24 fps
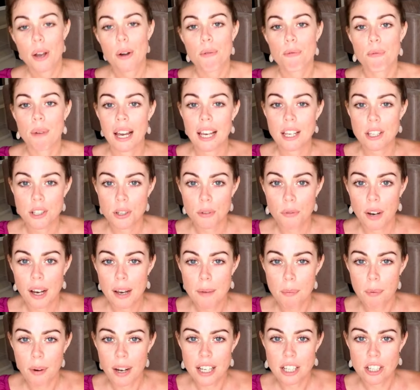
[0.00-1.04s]
Raise your
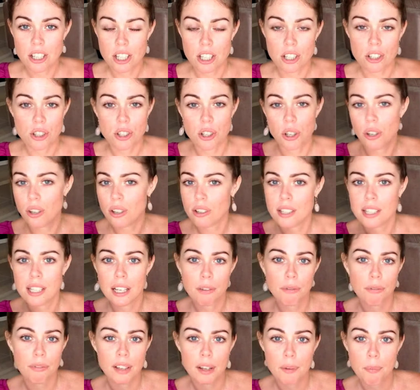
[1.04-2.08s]
vibration, do your
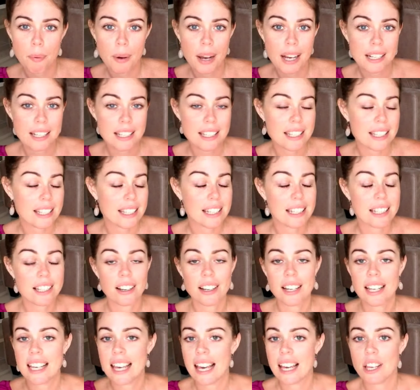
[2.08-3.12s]
self-love practices. It's
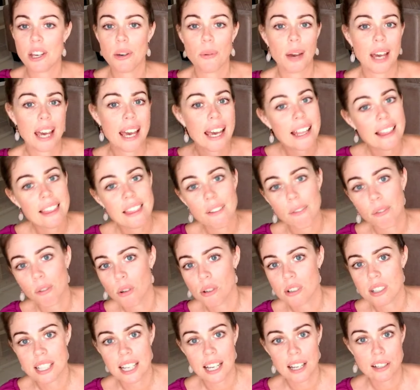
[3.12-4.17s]
going to get you in the
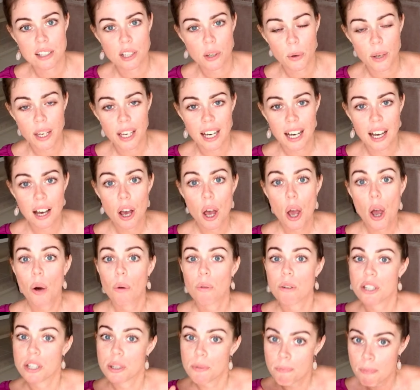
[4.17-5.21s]
vortex quicker,
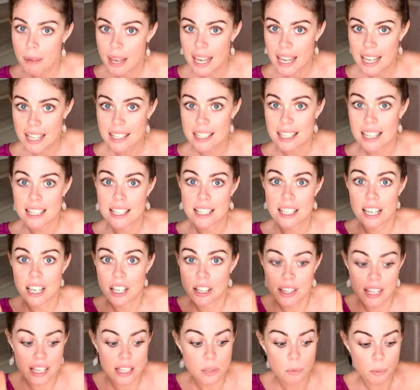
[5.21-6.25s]
which means it's
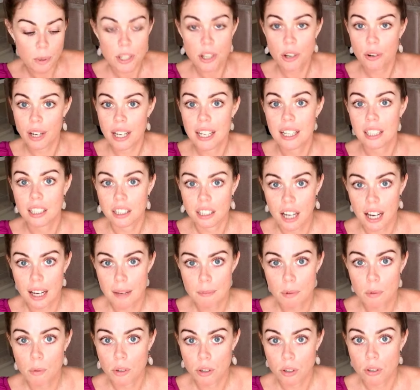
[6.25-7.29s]
that's when you're in
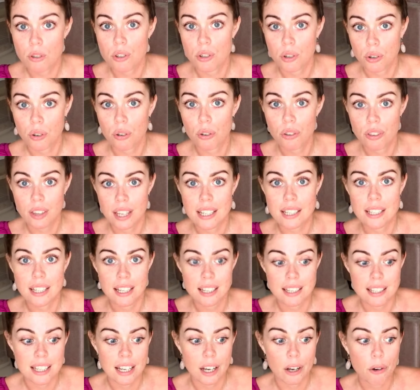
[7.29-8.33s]
alignment with your true
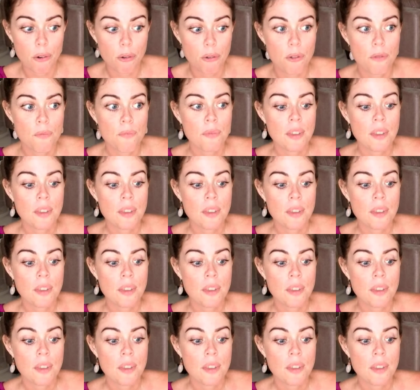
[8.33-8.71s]
authentic self.